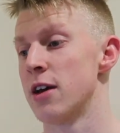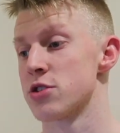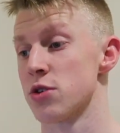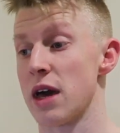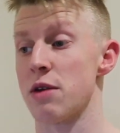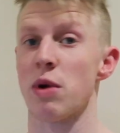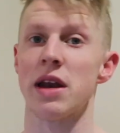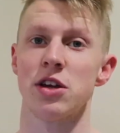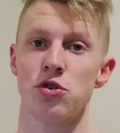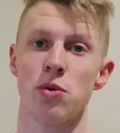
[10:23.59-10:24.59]
So then
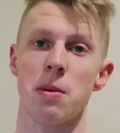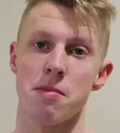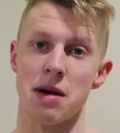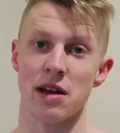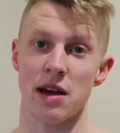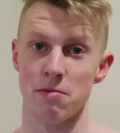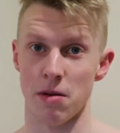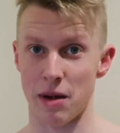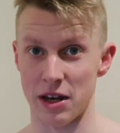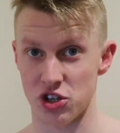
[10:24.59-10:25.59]
when I do
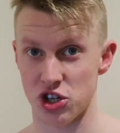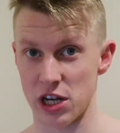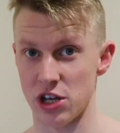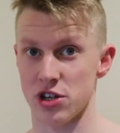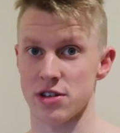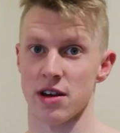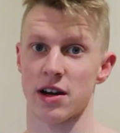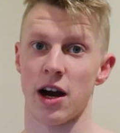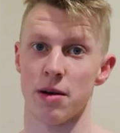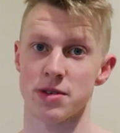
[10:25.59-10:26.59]
implement changes
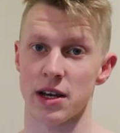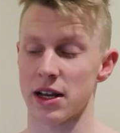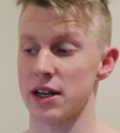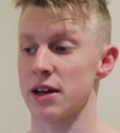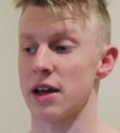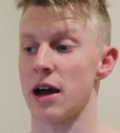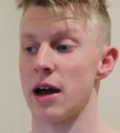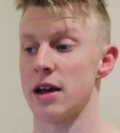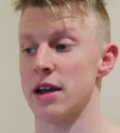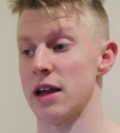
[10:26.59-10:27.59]
and carb cycling
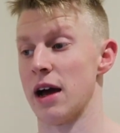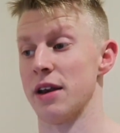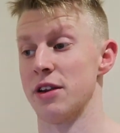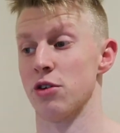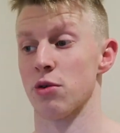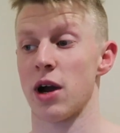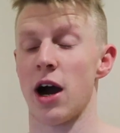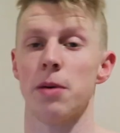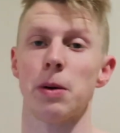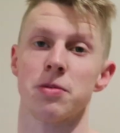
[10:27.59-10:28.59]
and, you know,
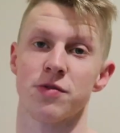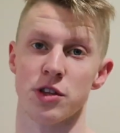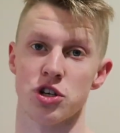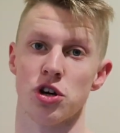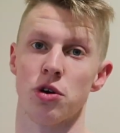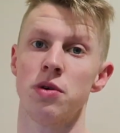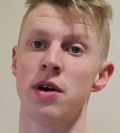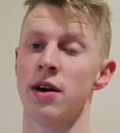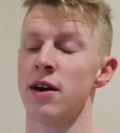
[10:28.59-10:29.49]
carb ups for the show,